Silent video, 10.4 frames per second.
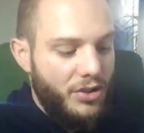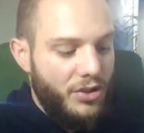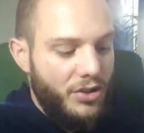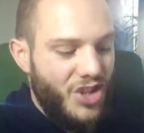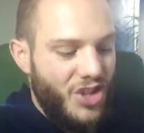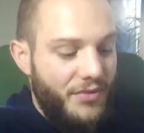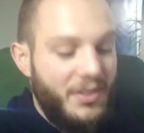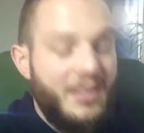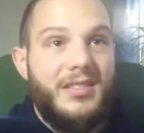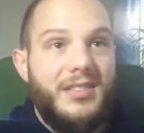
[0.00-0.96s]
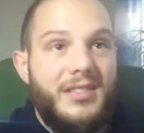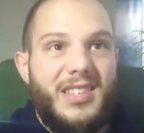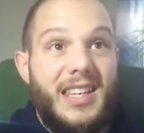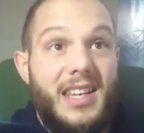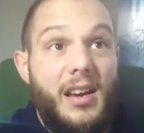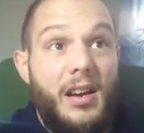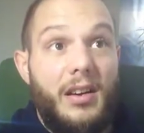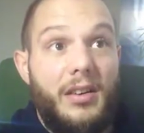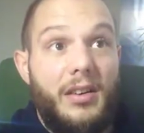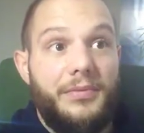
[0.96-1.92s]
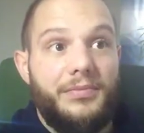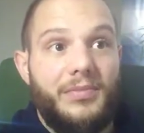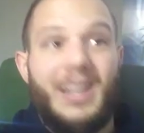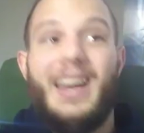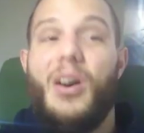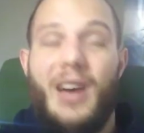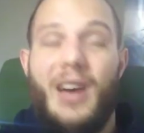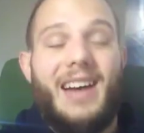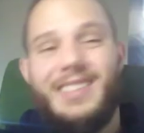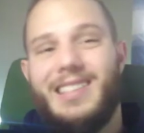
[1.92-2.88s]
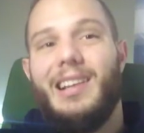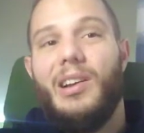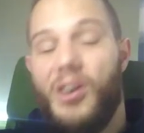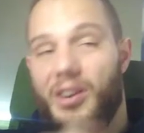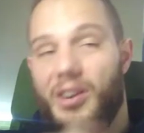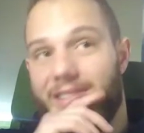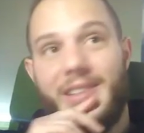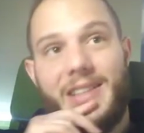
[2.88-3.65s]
Shift C. Well, it's a long